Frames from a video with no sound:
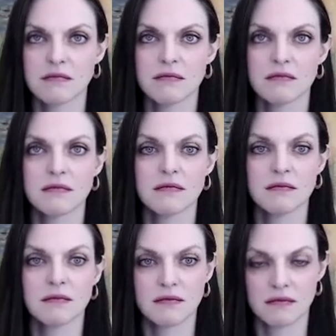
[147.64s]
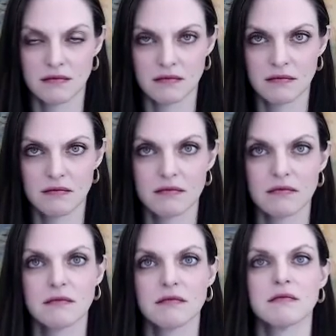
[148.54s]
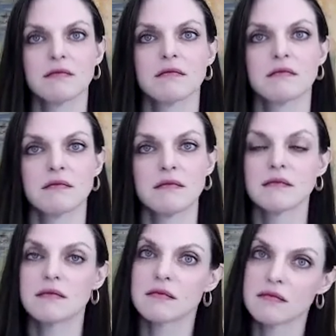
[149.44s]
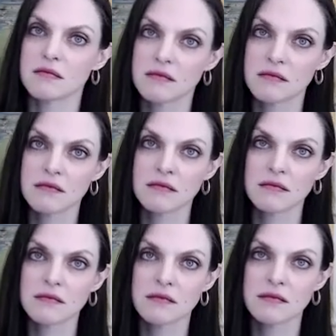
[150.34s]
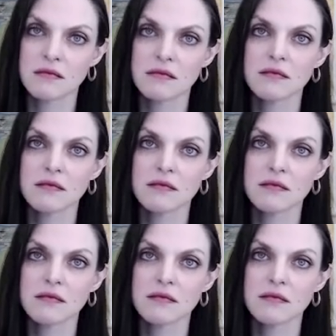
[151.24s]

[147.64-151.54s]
(silent)